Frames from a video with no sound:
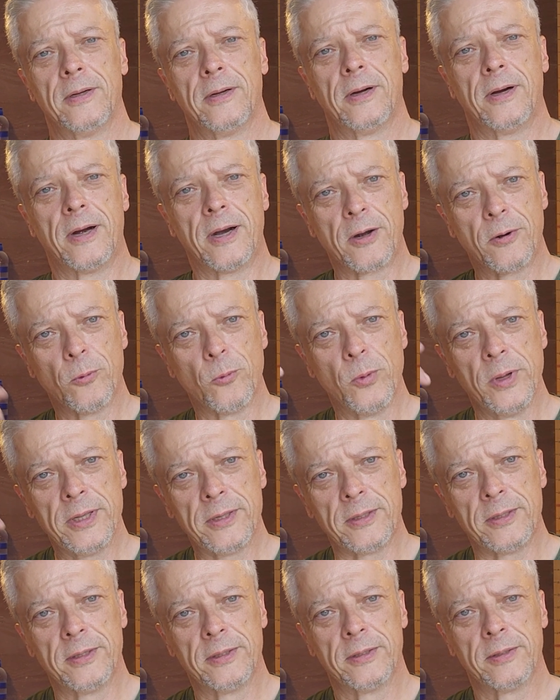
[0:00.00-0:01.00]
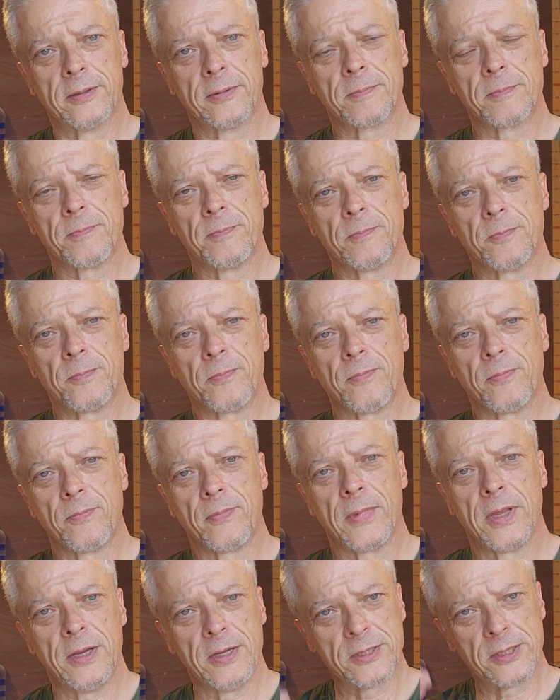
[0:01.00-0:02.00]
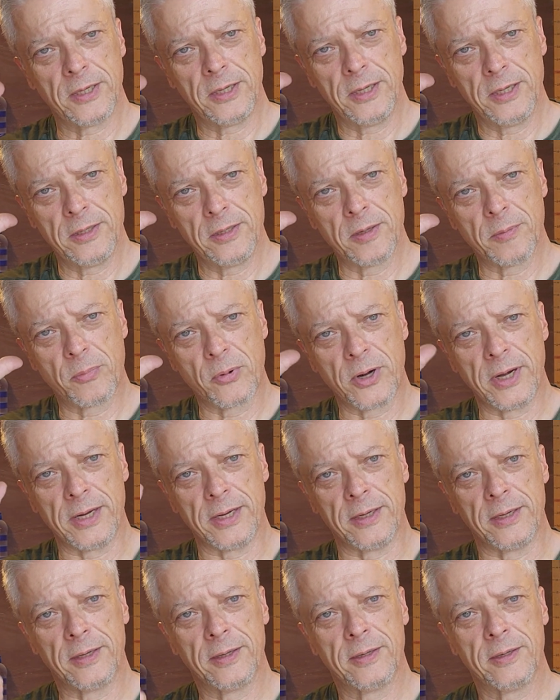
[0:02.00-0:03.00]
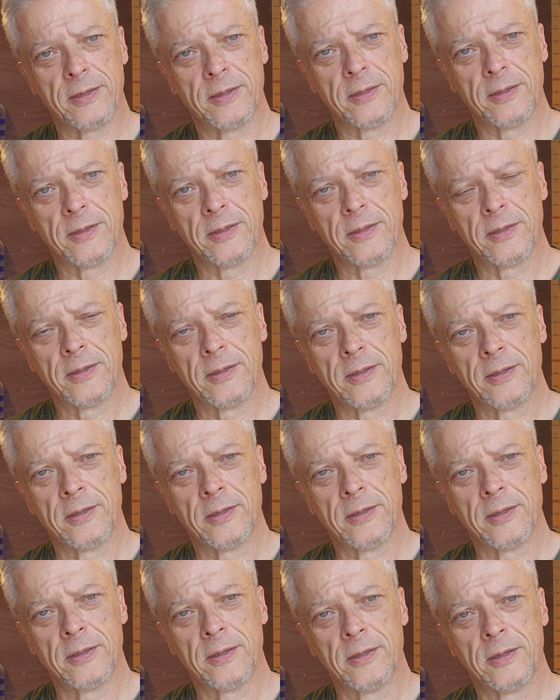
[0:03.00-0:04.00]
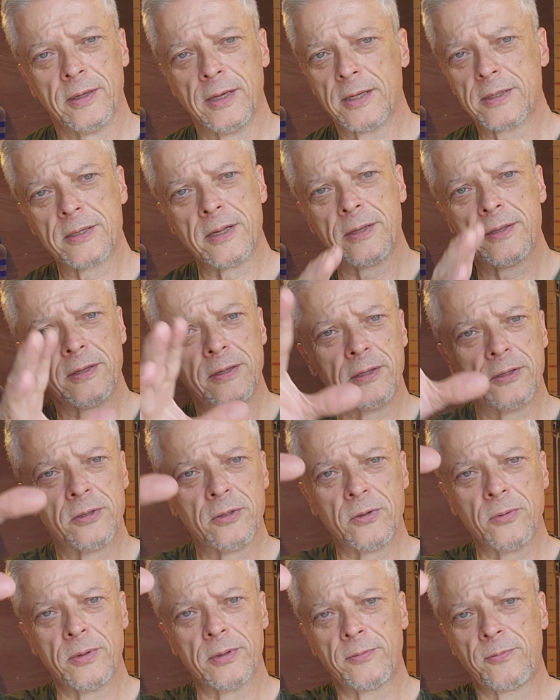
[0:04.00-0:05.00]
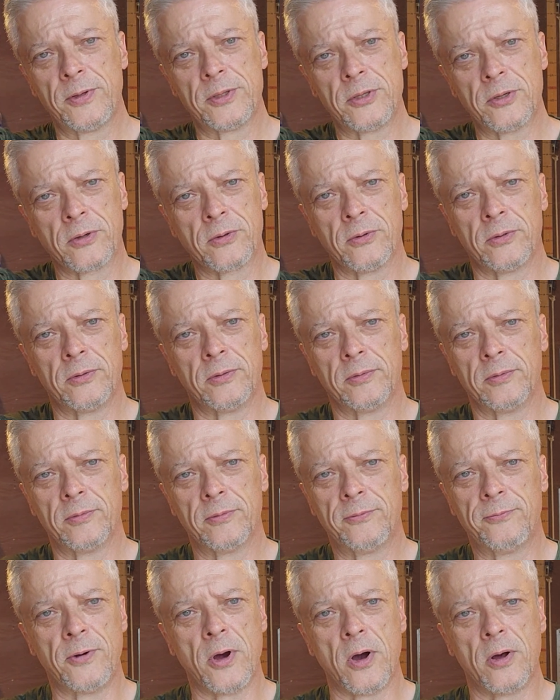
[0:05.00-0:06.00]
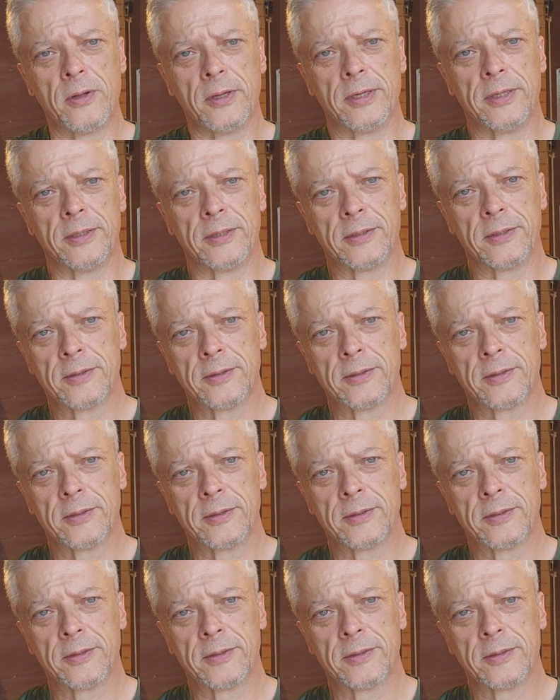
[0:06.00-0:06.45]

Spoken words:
our will is in the brain. It has nothing to do with physical falling.